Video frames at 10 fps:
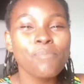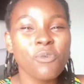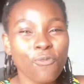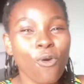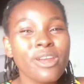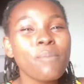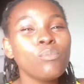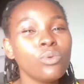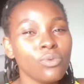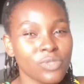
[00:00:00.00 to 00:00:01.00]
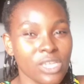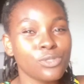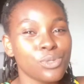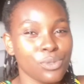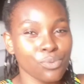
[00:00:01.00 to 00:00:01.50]
before they moved
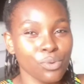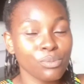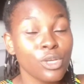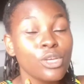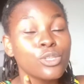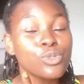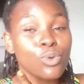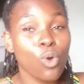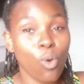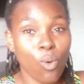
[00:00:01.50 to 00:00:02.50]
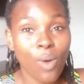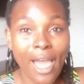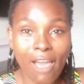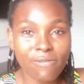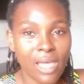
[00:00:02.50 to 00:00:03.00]
into the room to go
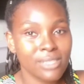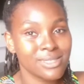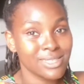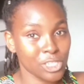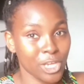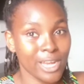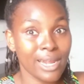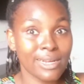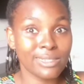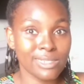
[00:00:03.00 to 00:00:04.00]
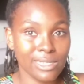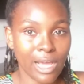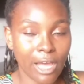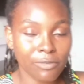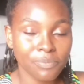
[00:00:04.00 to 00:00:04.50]
have that session that they did
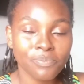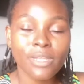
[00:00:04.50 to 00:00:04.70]
have.